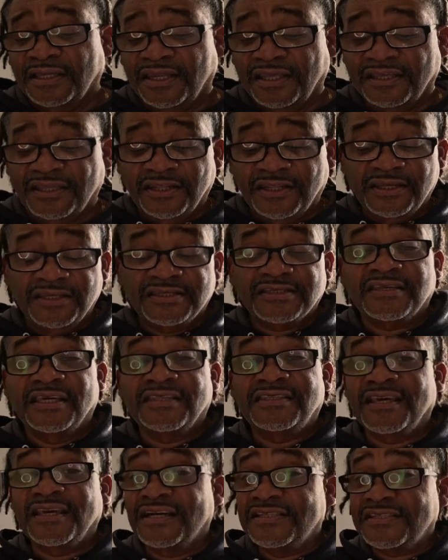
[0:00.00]

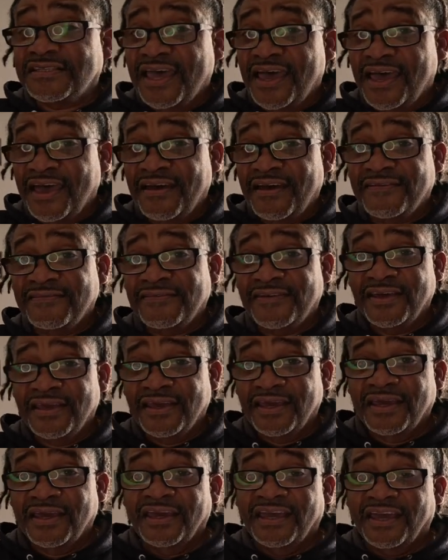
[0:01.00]
It does have
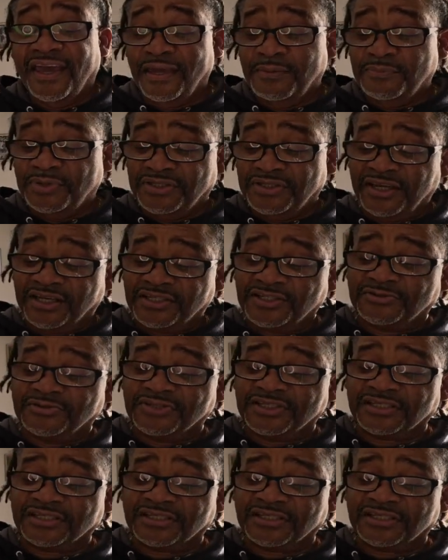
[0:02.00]
ambidextrous